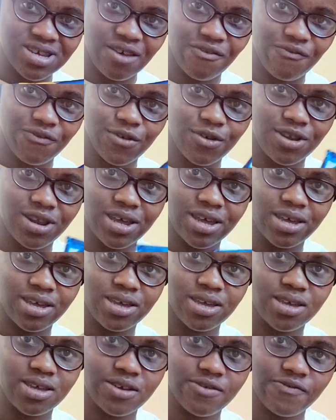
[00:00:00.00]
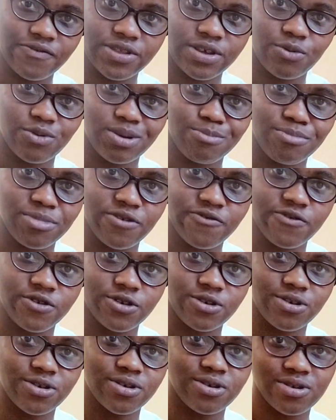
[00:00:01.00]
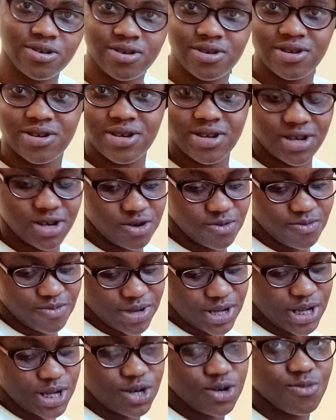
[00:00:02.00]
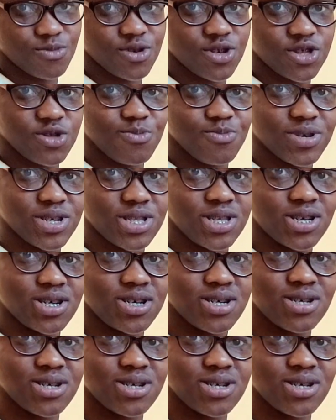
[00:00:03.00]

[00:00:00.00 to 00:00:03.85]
feel like if they were mirrored, that would be so much better.